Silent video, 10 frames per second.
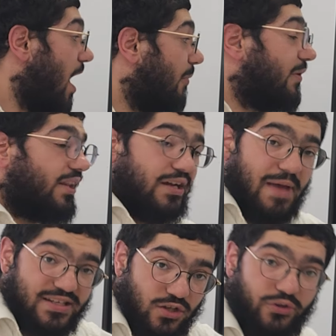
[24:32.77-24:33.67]
But really it
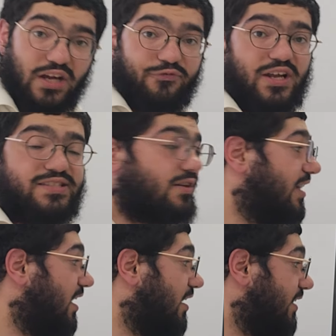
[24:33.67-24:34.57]
makes no difference over
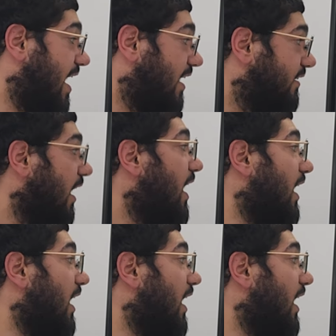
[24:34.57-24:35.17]
here at the end.